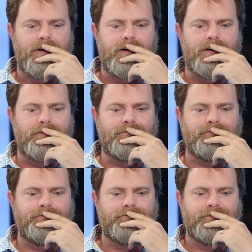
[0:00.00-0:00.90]
Um,
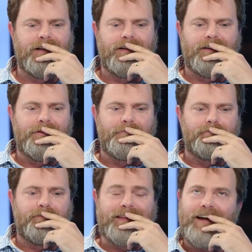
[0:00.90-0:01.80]

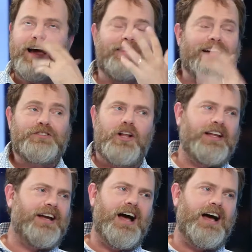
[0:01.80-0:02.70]
th that's all
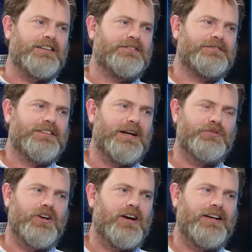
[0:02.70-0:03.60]
I got. I'm
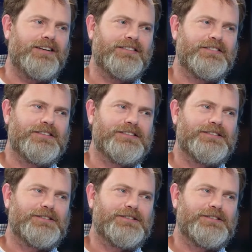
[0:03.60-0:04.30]
that's sorry. That's pretty damn